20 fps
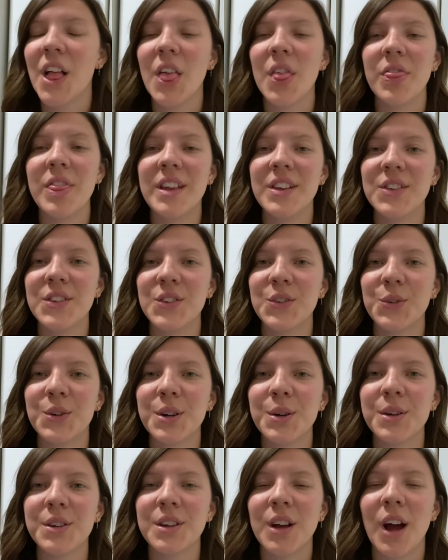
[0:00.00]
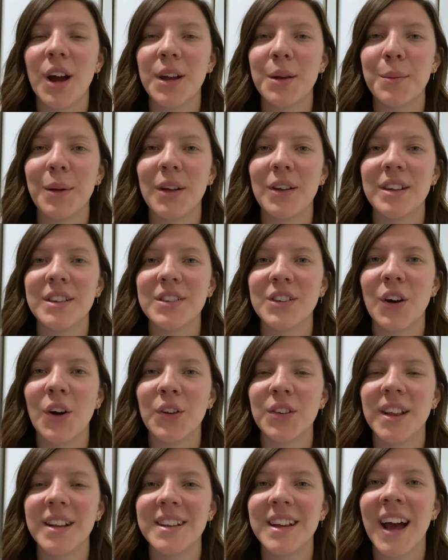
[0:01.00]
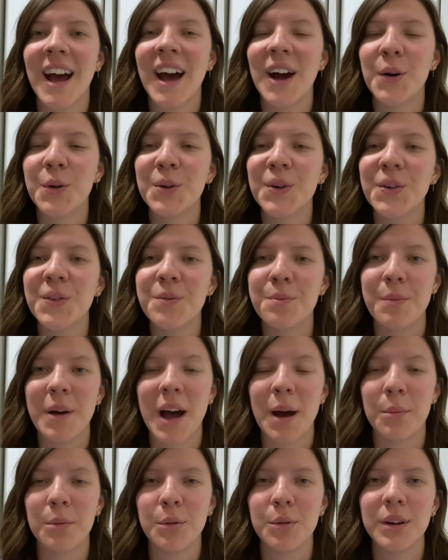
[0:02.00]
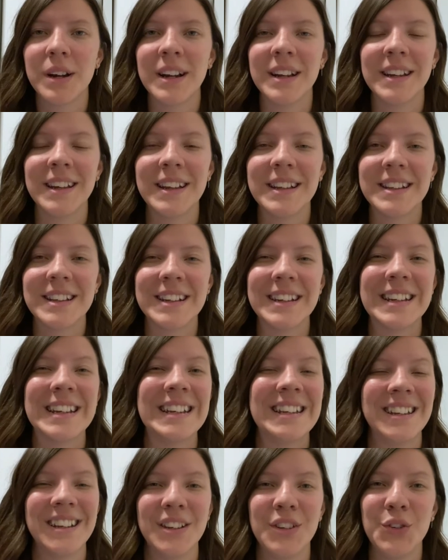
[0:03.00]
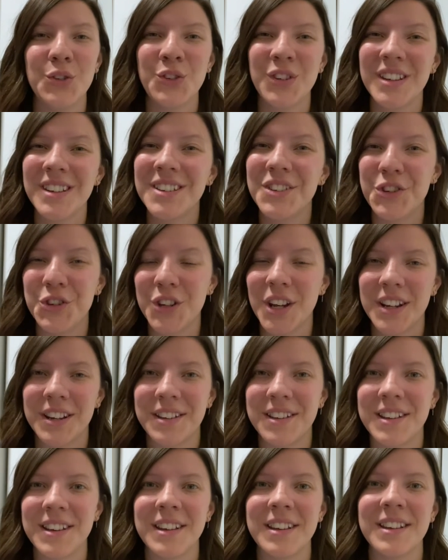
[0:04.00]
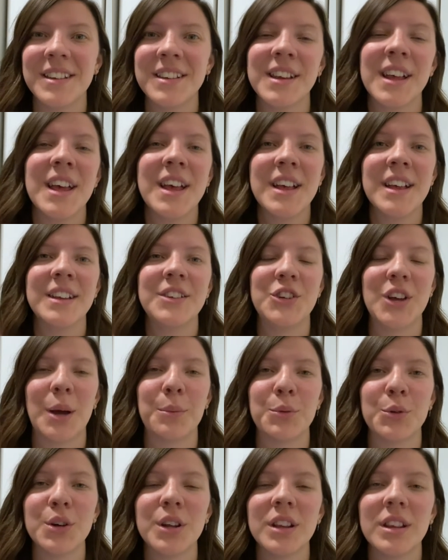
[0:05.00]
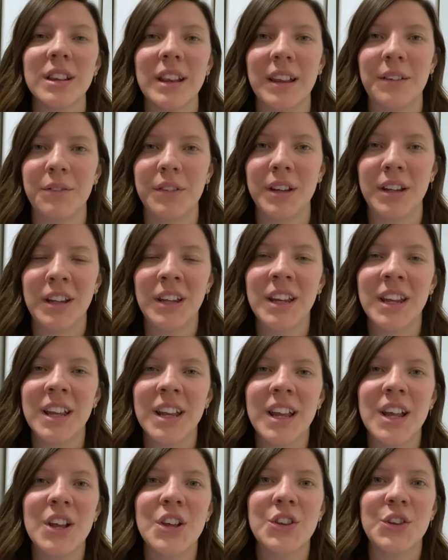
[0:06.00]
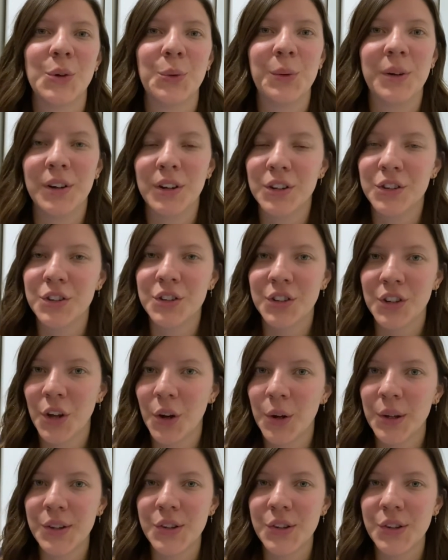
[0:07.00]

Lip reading: This story we're talking about is called The Tower of Babel, and it continues in Genesis chapter 11. So we are just going